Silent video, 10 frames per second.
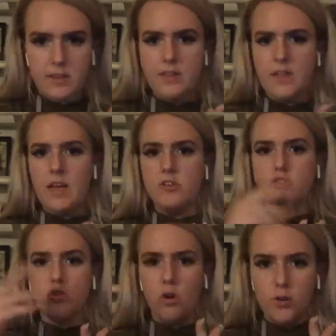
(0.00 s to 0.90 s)
and then I
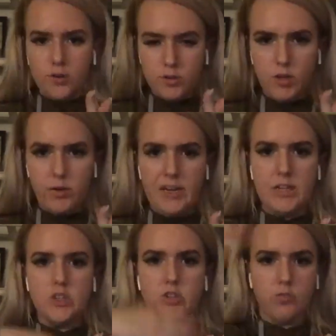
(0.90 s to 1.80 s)
scroll through and I
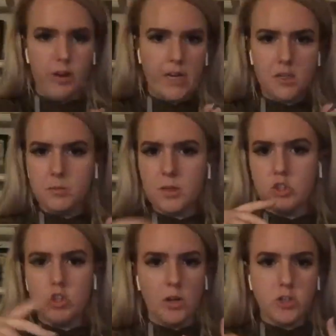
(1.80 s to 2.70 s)
just randomly
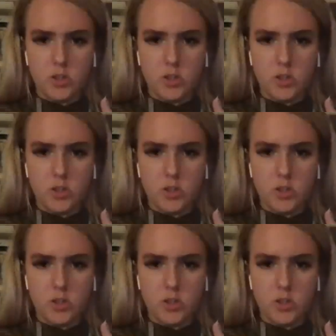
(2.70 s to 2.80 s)
start